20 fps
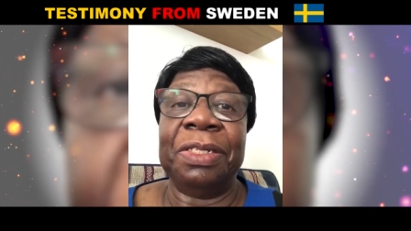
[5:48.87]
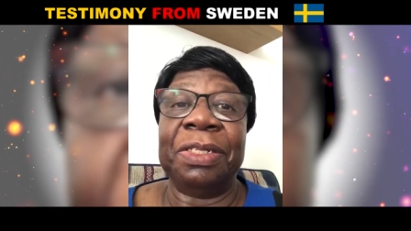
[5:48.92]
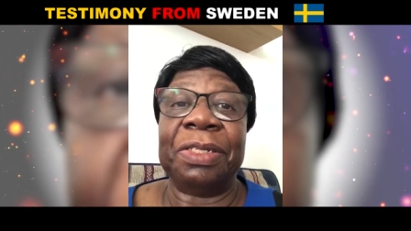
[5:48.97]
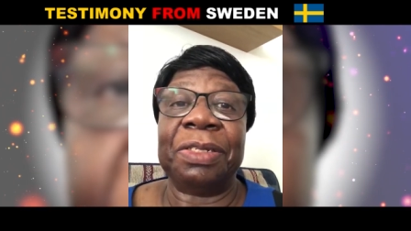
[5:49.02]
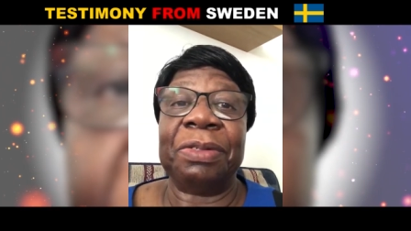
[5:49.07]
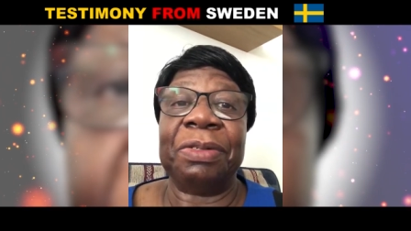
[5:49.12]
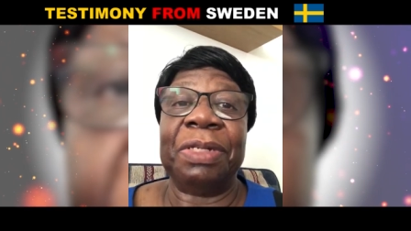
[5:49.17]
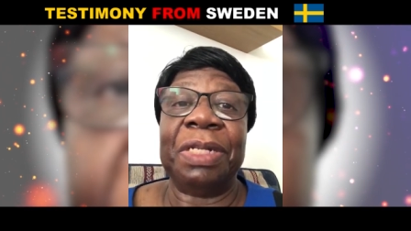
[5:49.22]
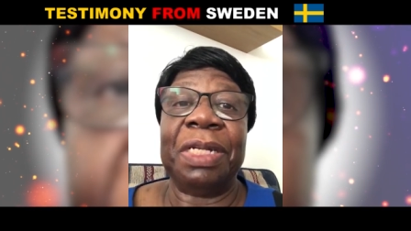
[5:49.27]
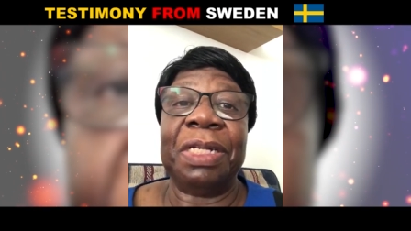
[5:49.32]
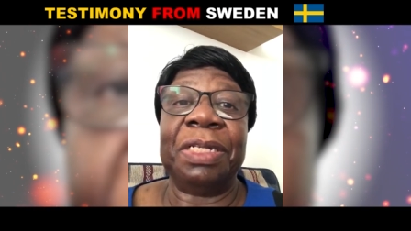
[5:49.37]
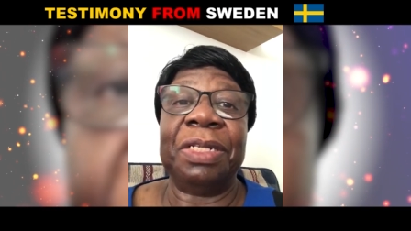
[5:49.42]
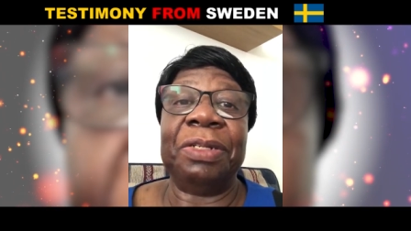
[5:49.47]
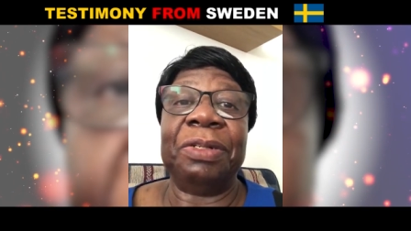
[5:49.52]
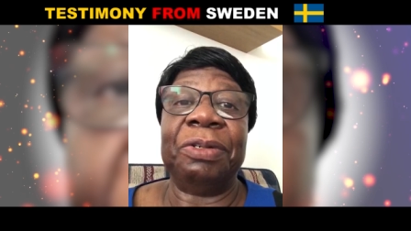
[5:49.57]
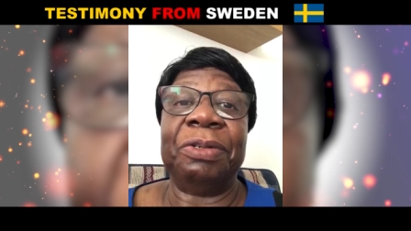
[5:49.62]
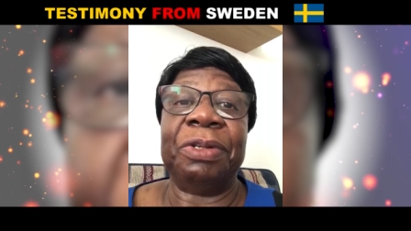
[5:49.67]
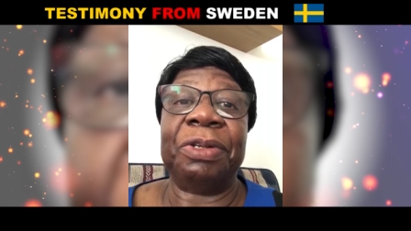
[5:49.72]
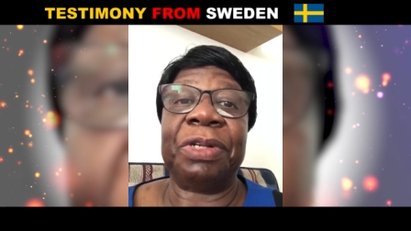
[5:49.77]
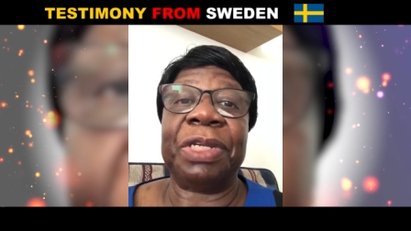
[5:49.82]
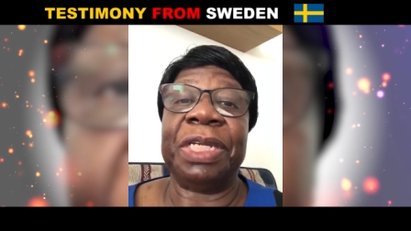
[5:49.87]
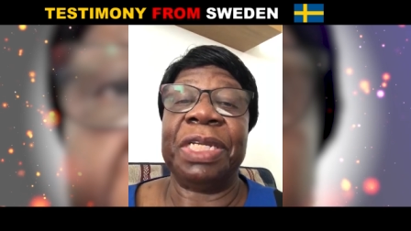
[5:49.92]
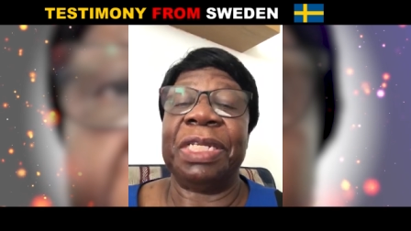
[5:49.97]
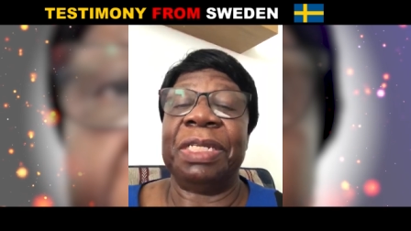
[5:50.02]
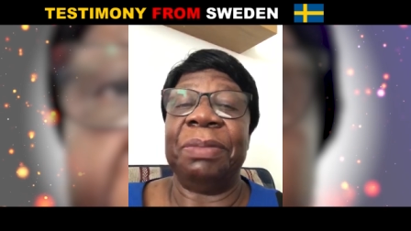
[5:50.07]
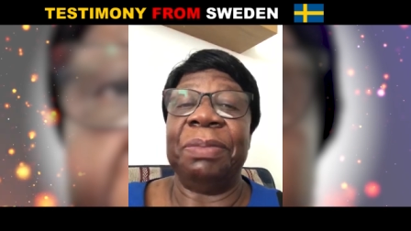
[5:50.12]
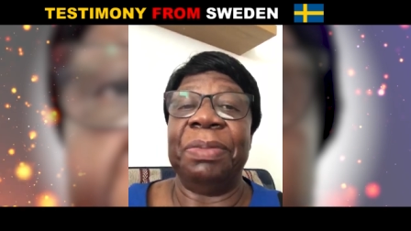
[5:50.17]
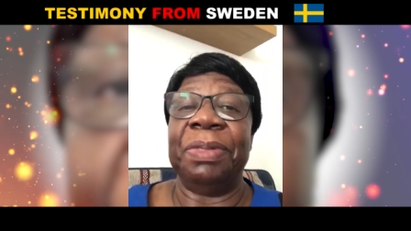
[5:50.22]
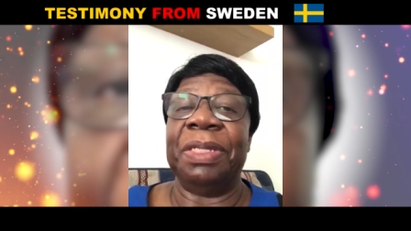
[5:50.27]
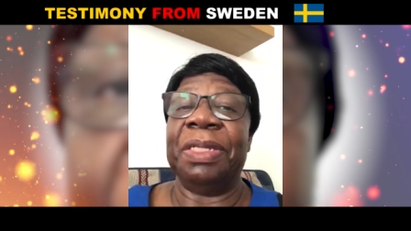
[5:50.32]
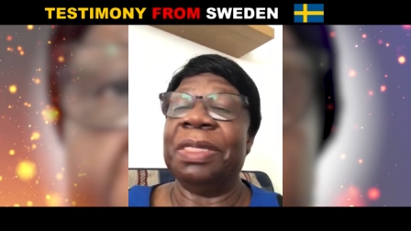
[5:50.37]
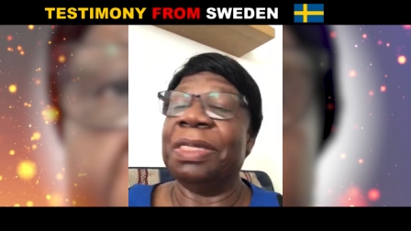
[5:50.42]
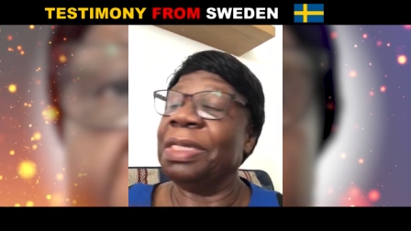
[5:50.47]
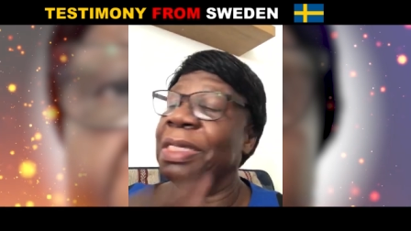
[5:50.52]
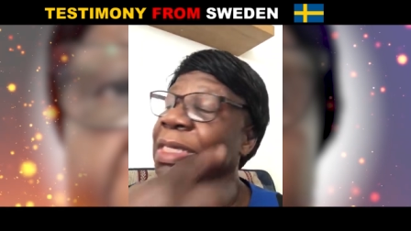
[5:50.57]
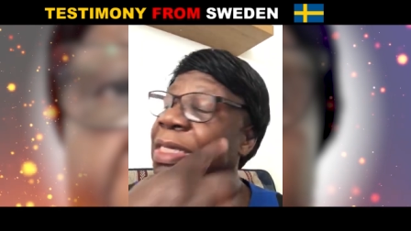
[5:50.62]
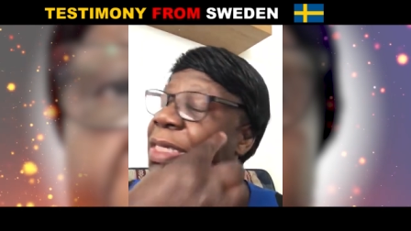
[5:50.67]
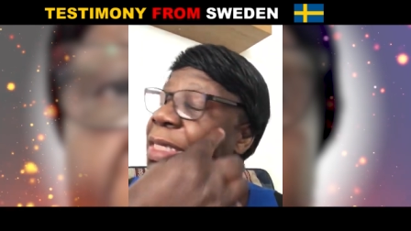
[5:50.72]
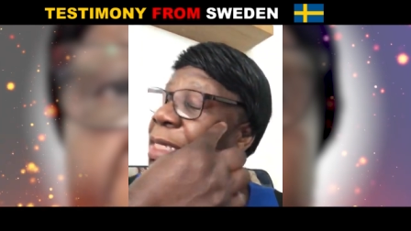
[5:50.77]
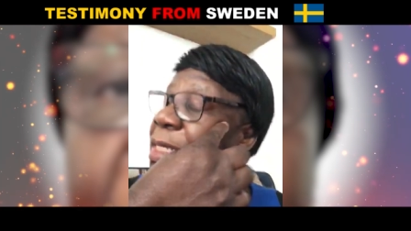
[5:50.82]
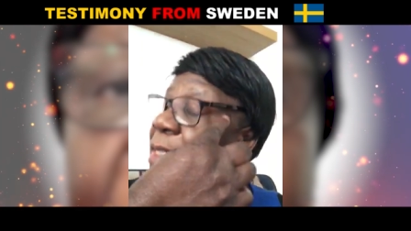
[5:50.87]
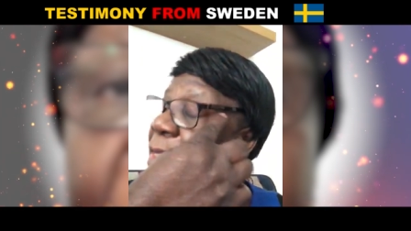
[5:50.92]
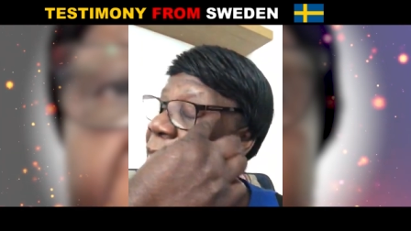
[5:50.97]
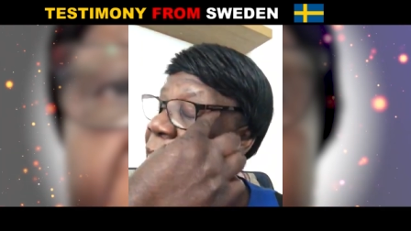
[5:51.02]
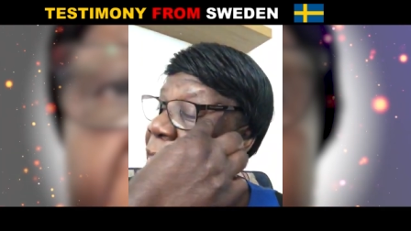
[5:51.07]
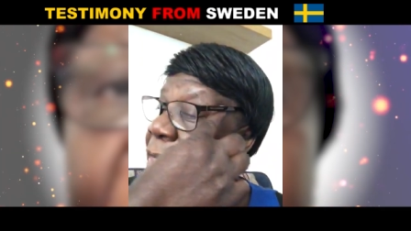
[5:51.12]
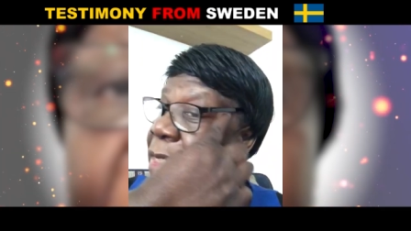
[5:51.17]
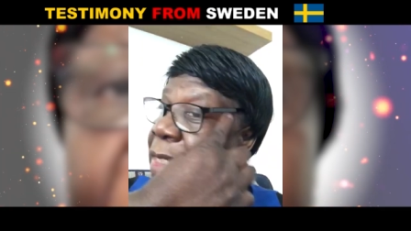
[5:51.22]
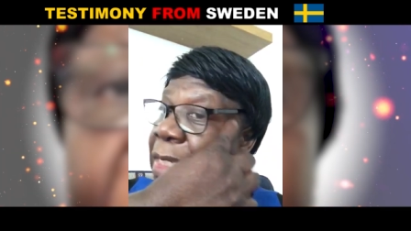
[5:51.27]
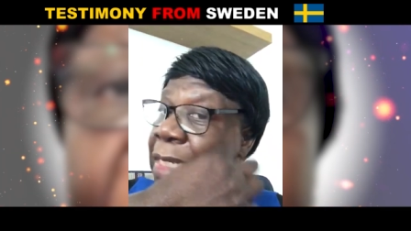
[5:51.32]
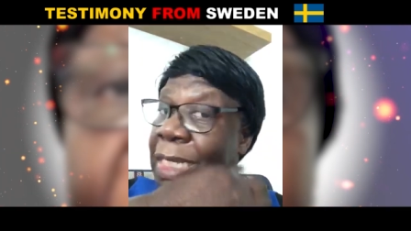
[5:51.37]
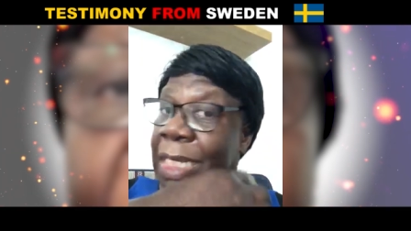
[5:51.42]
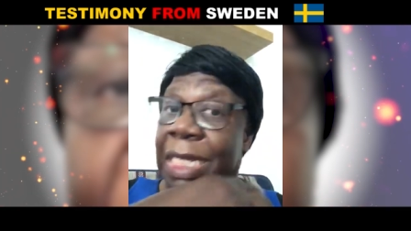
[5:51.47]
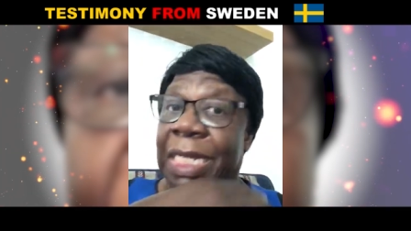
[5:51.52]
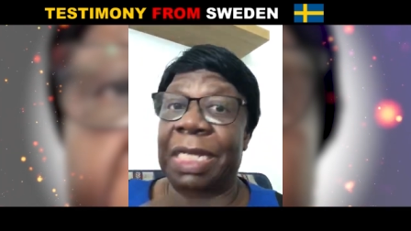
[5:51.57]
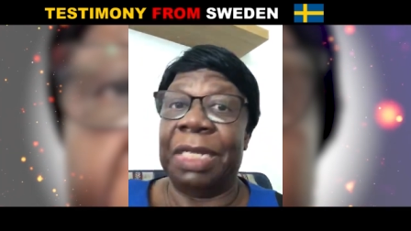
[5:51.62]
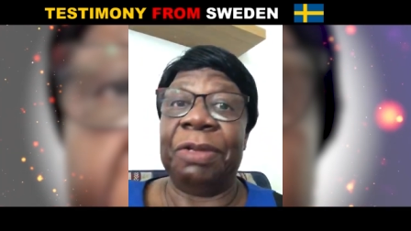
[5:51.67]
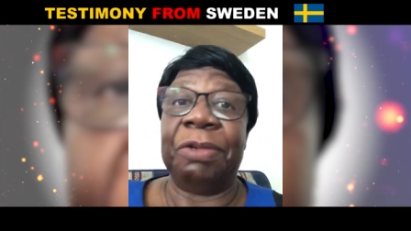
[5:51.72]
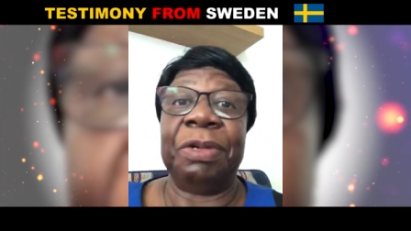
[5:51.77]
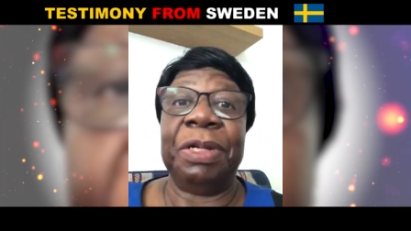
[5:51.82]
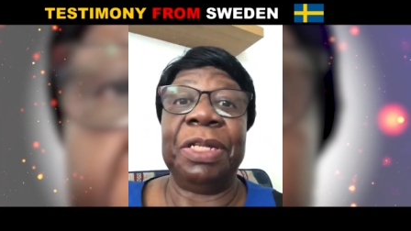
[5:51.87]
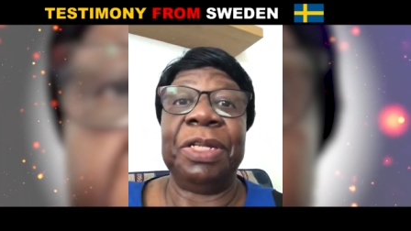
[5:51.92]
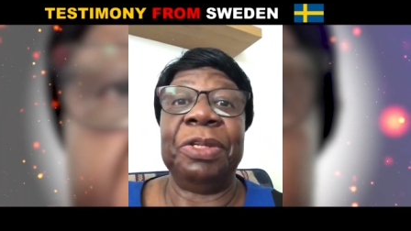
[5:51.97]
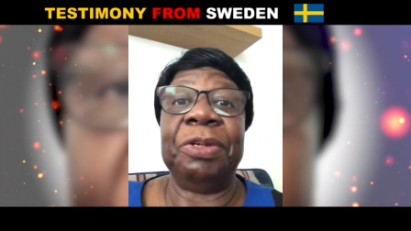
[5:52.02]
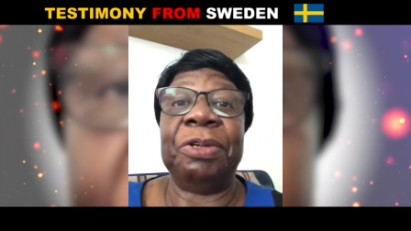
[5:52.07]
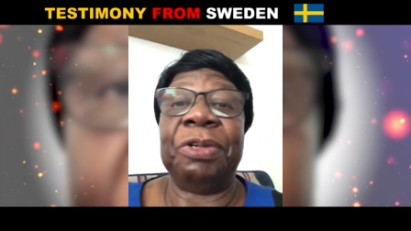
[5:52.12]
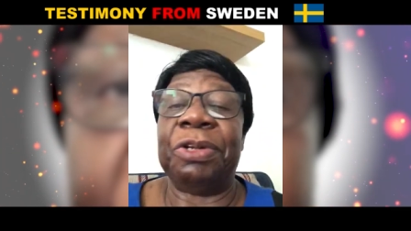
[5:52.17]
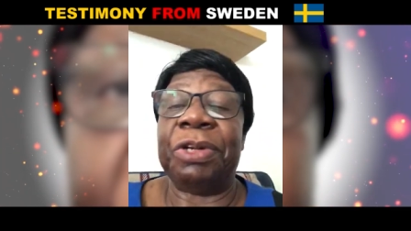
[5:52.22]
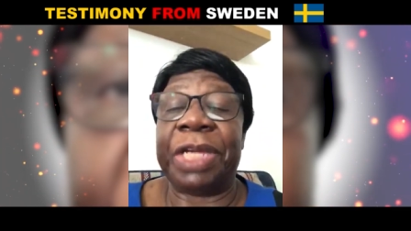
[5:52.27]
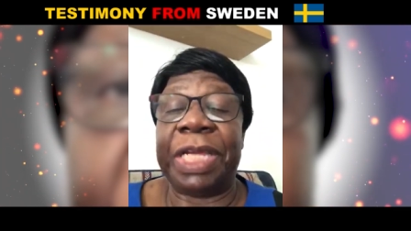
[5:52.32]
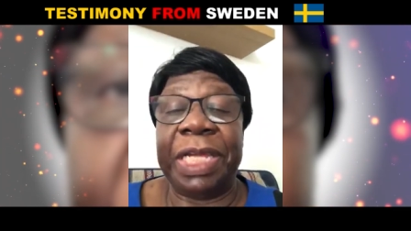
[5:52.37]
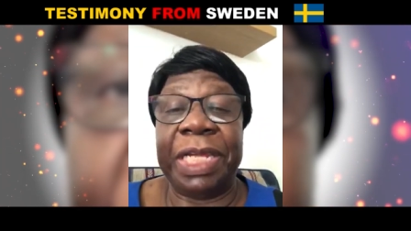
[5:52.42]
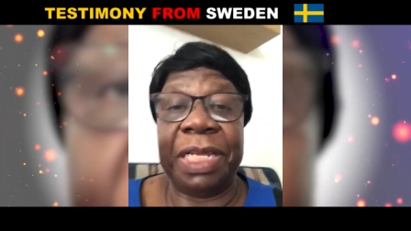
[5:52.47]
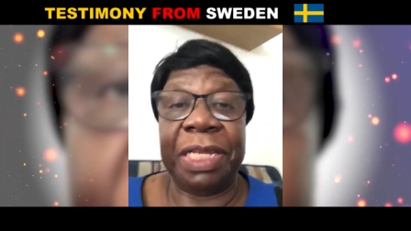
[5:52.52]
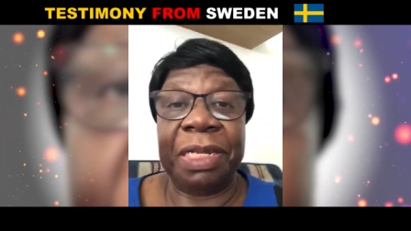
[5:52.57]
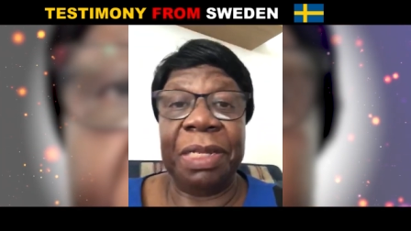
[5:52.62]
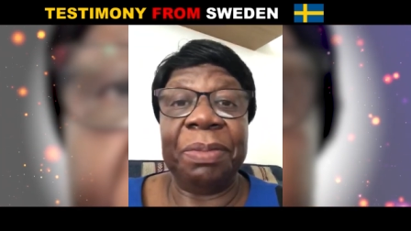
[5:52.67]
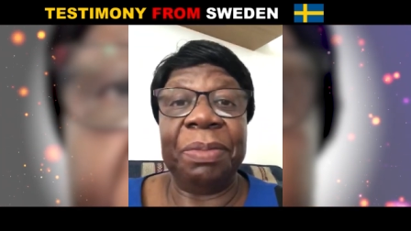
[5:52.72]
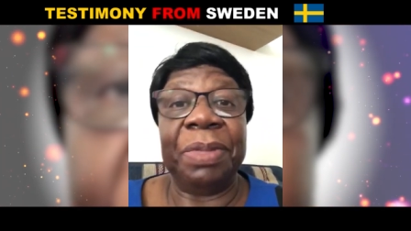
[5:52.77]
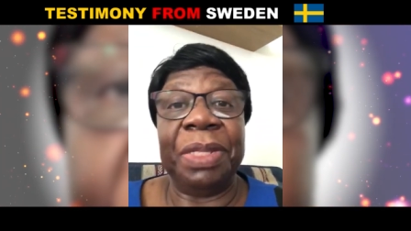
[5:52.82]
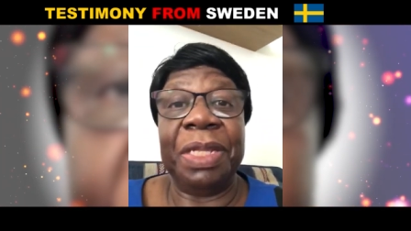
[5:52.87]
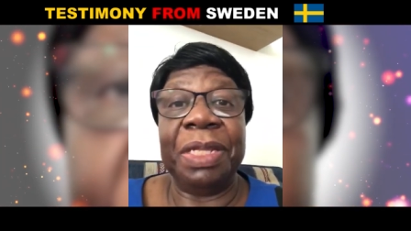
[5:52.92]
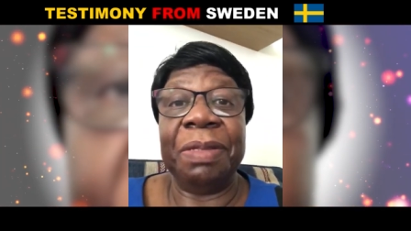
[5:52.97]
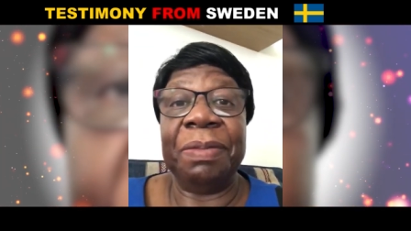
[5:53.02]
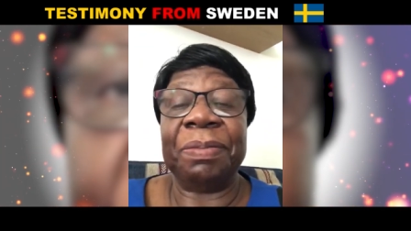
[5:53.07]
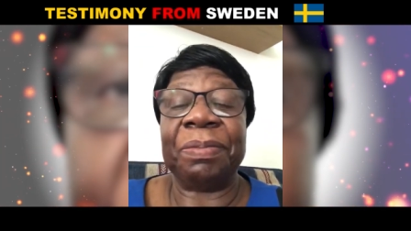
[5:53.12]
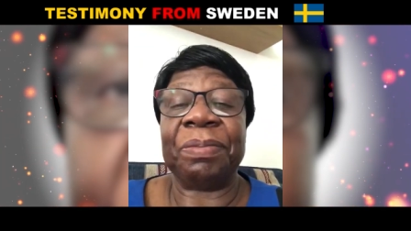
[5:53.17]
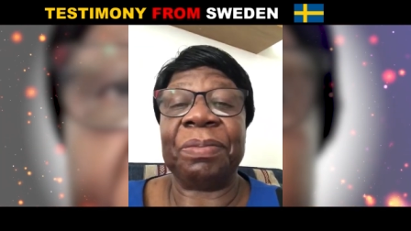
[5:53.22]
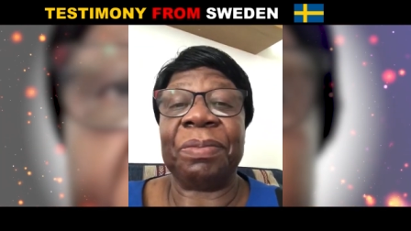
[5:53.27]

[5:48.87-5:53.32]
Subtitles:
so that you locate me. And when you located me